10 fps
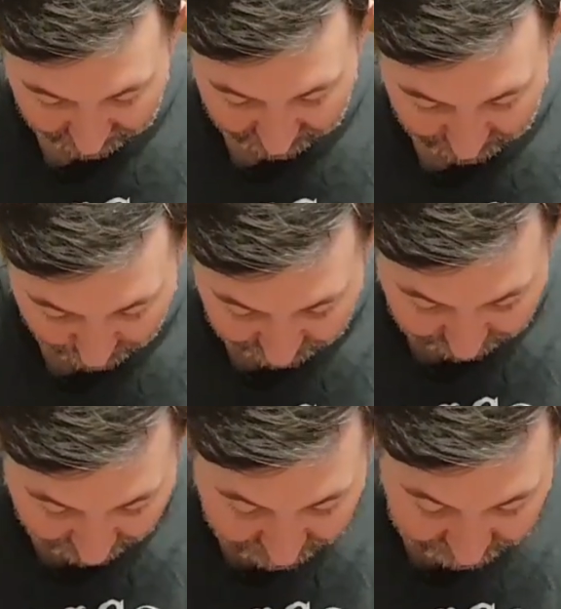I was
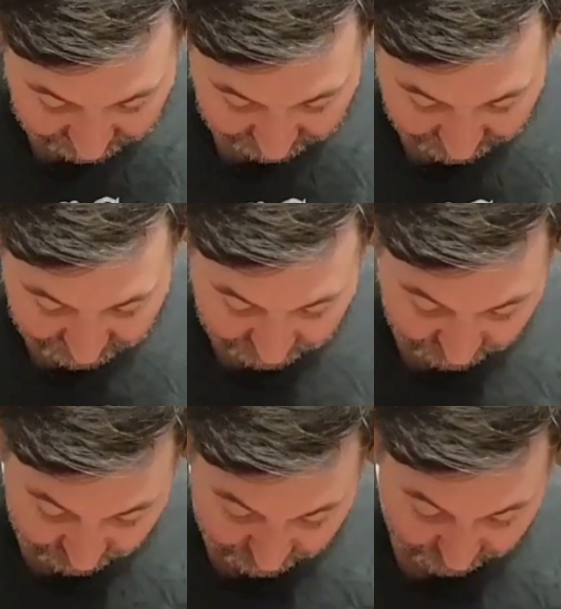right, it is
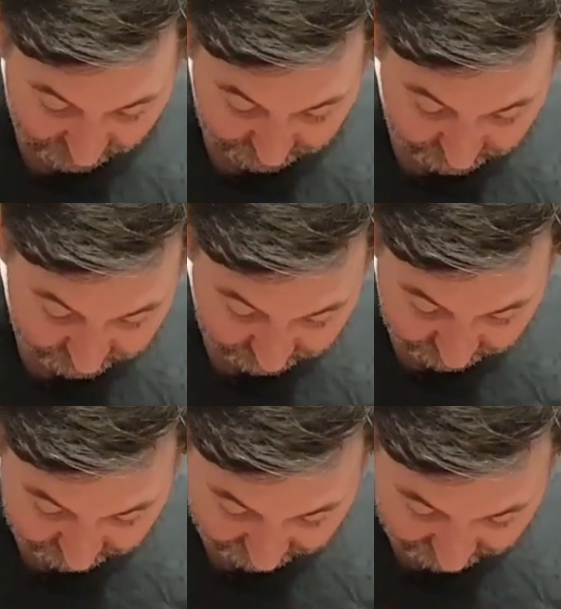just gravel.
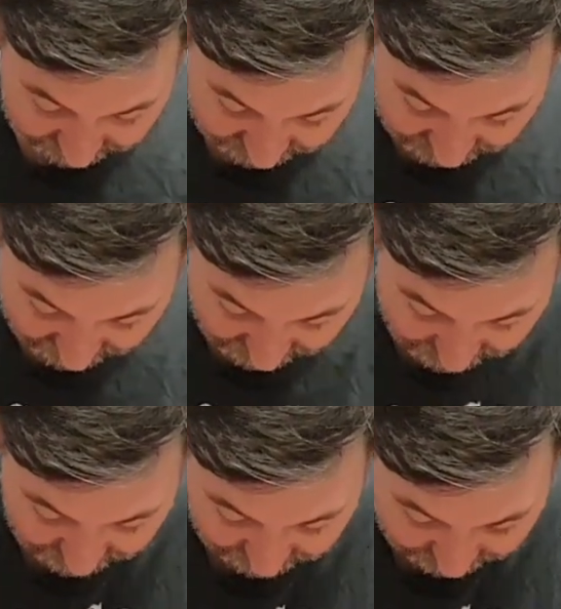I'll see if I
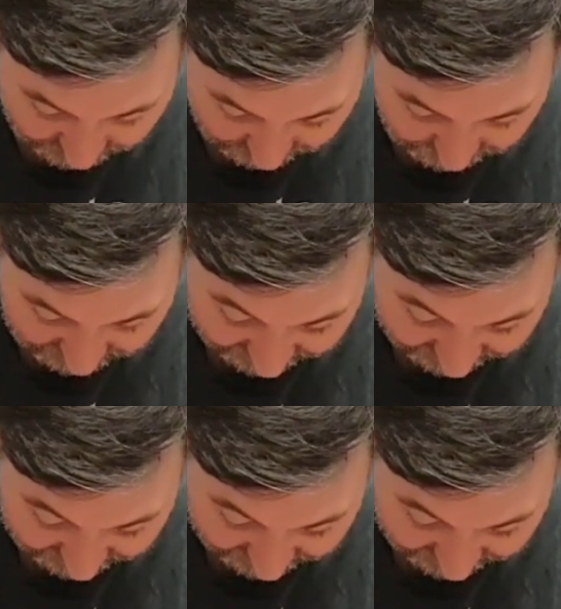can show you